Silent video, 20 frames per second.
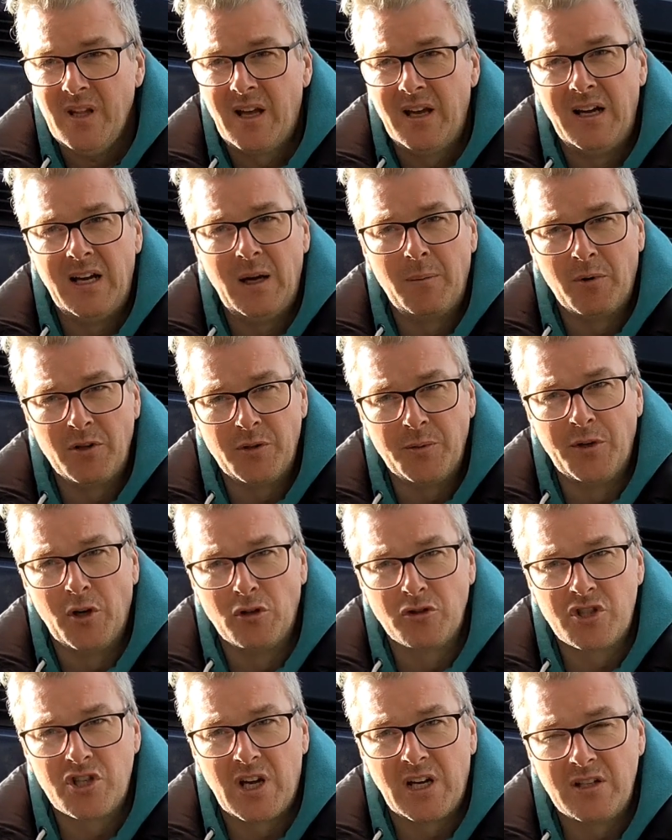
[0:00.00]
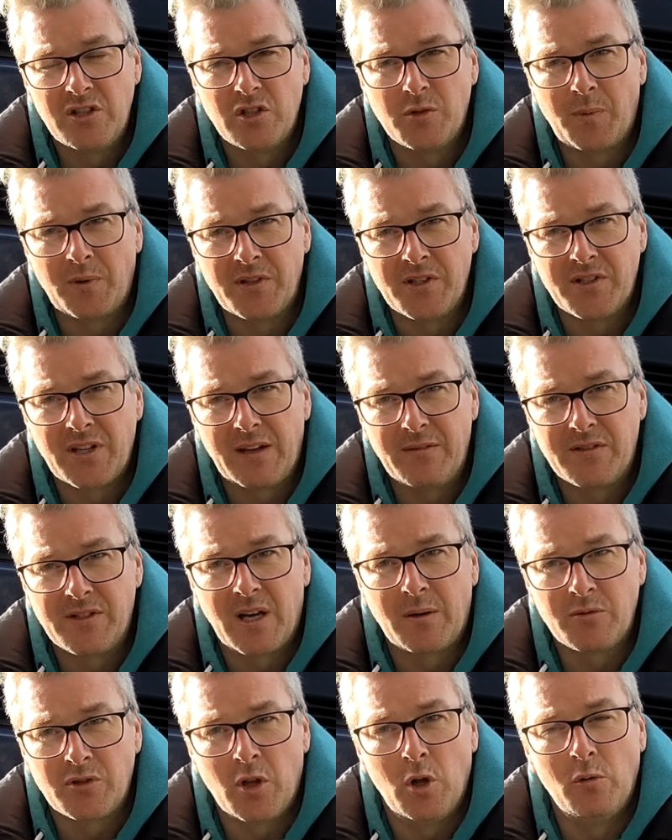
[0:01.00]
We'll do an oil change on the safe
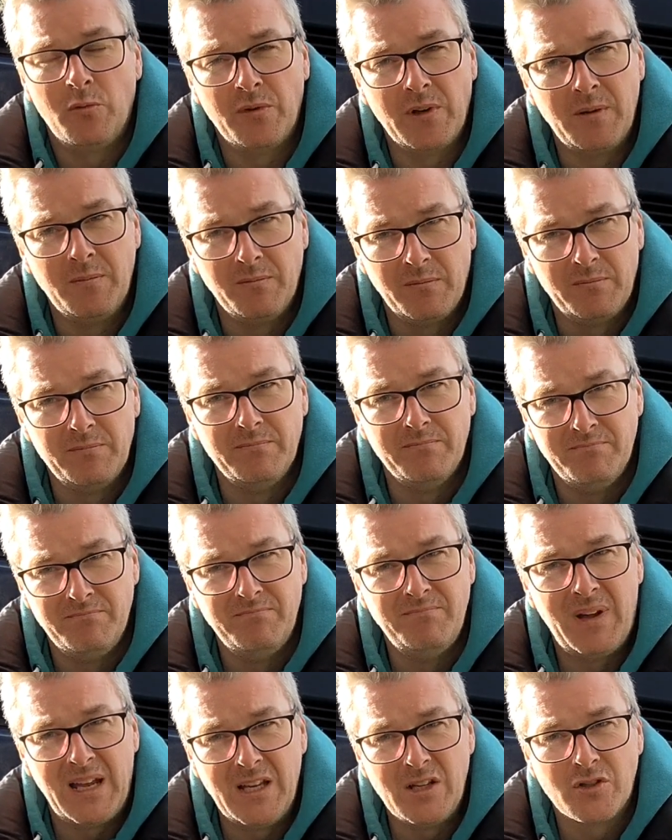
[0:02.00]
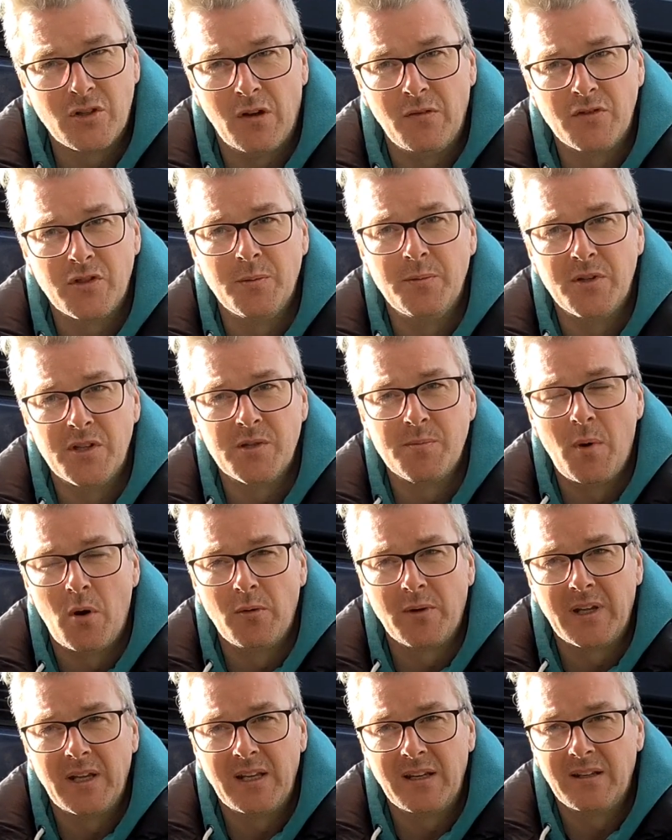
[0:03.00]
side, which hopefully may solve some of the
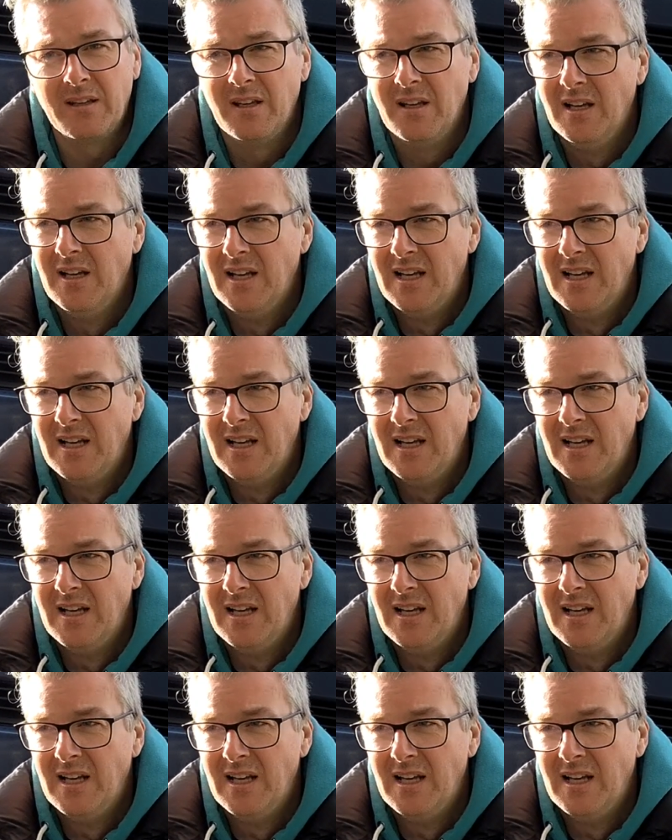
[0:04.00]
smoking.